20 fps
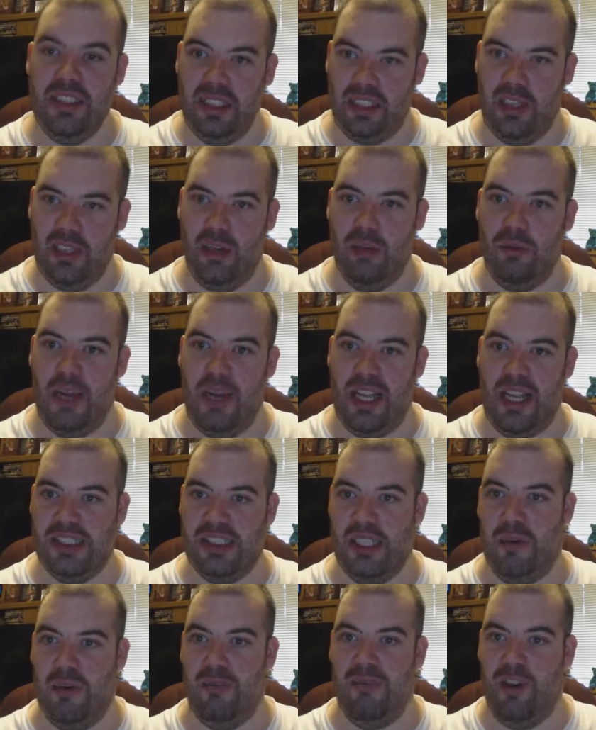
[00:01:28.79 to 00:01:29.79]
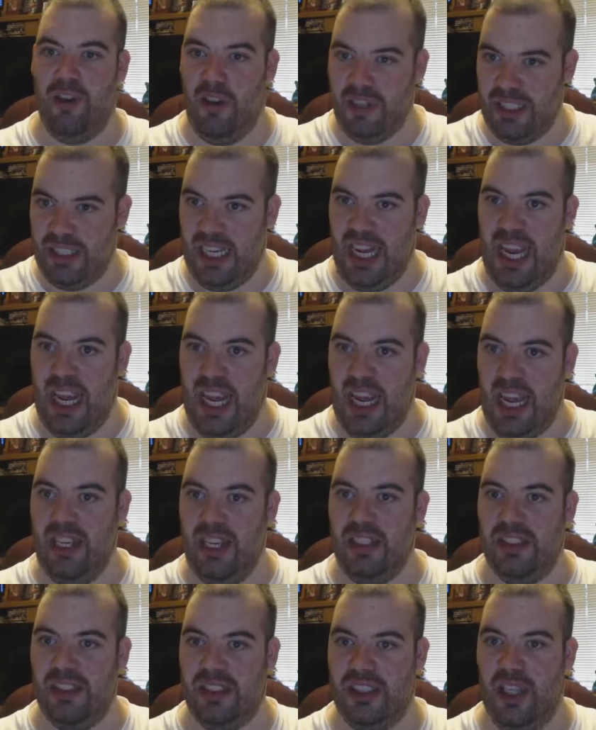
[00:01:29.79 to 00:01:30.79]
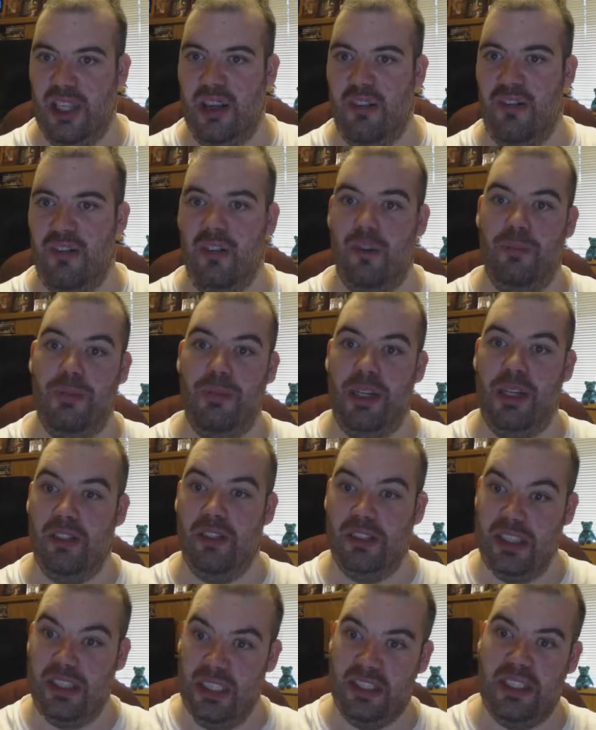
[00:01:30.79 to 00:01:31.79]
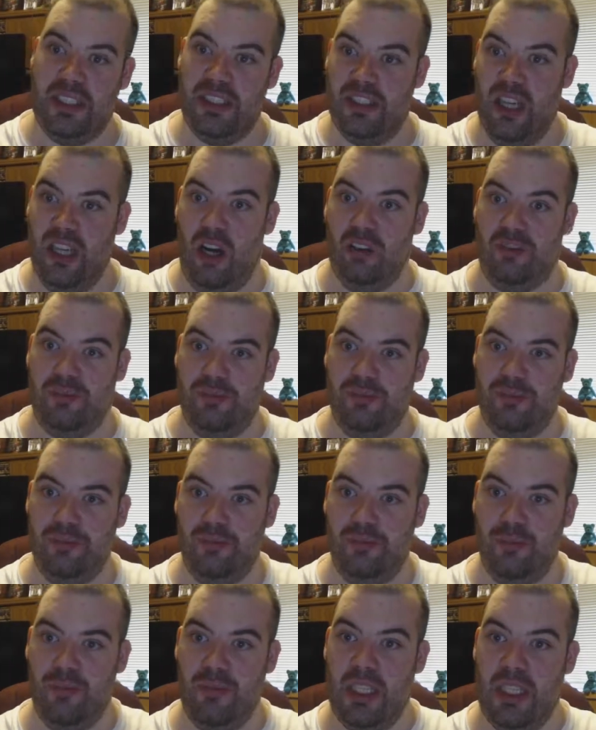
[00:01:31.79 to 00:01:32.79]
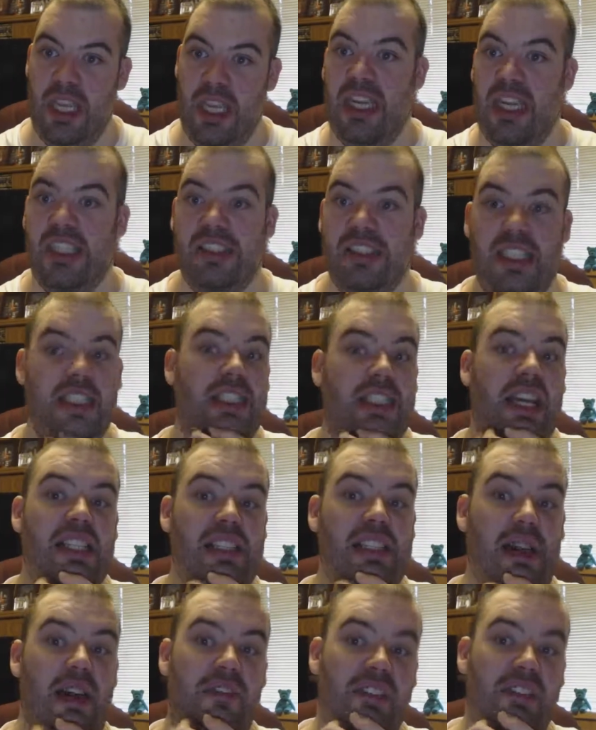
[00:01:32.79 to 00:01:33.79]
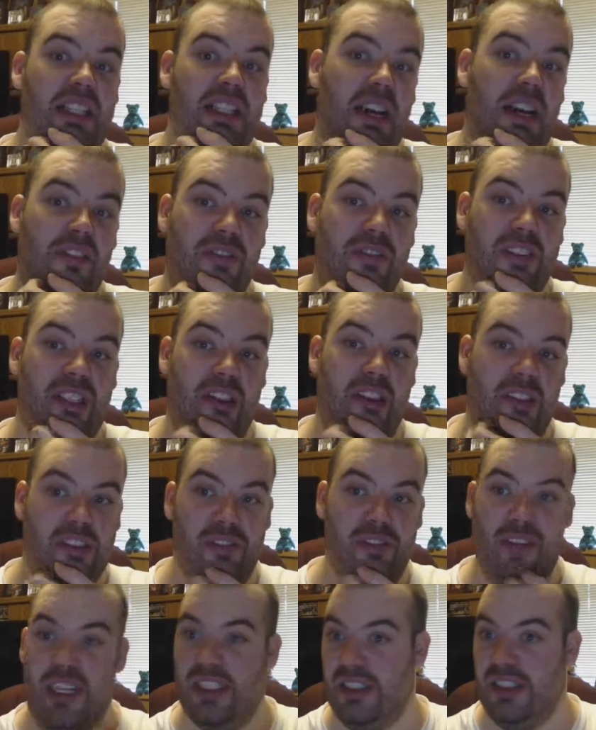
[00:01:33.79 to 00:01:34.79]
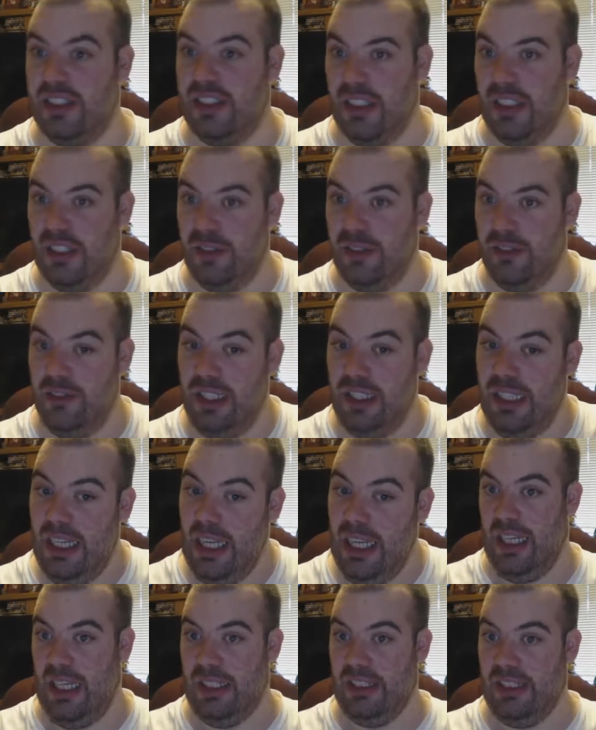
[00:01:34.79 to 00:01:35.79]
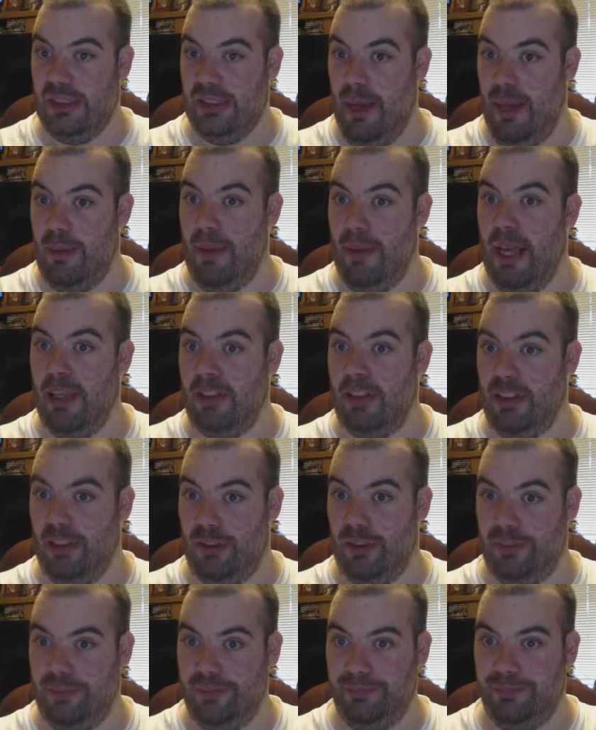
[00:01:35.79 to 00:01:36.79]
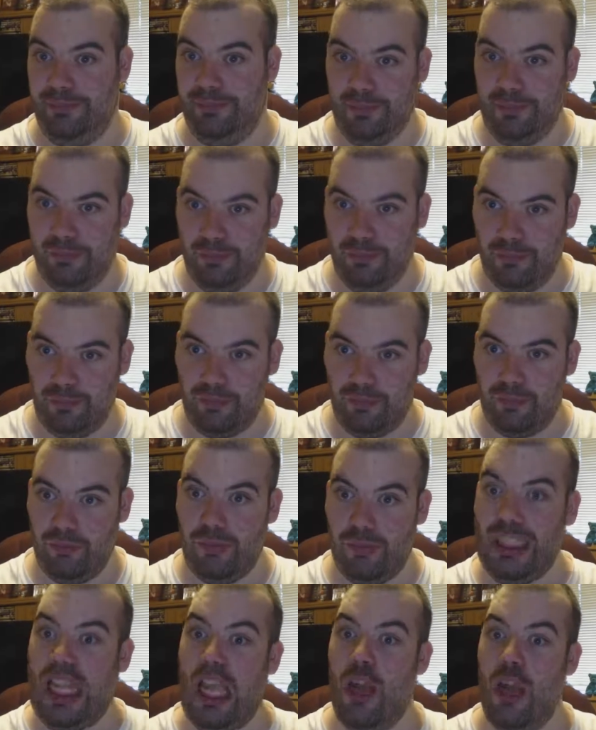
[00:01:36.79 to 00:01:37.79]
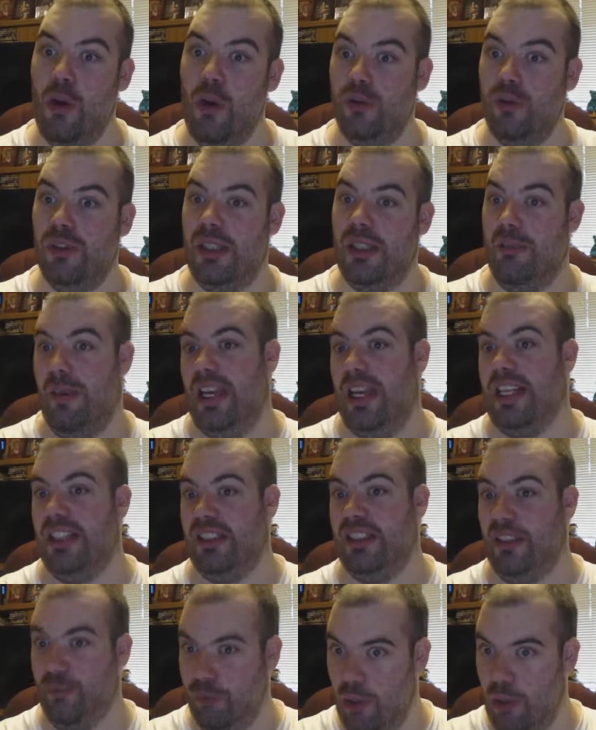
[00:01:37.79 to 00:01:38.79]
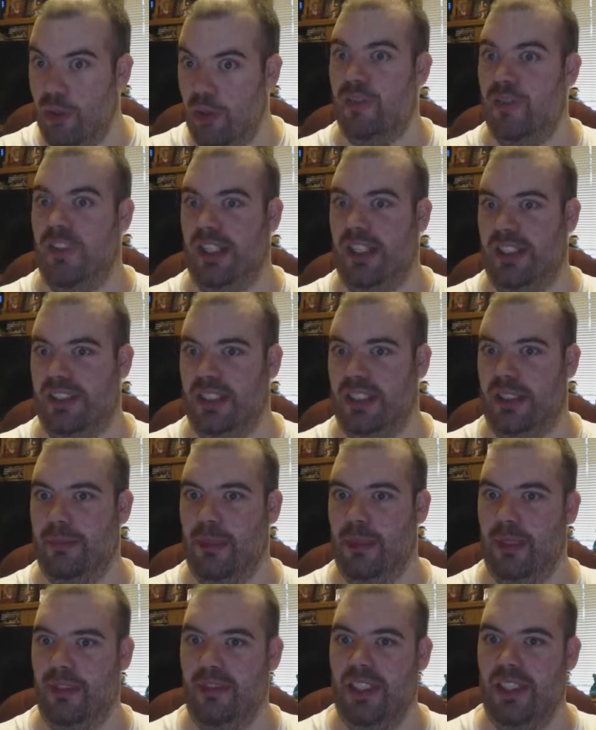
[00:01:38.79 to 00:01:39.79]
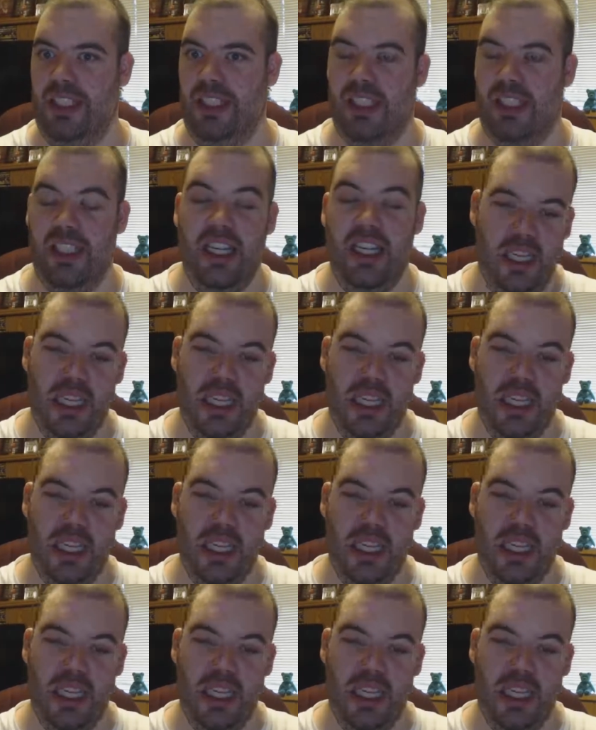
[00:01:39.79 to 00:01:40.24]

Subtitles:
the court ends up throwing it out and so forth because Cindy's gone. Cindy ends up having an overdose thanks to Cullen's mum, Eleanor, who to me is the real villain of the movie.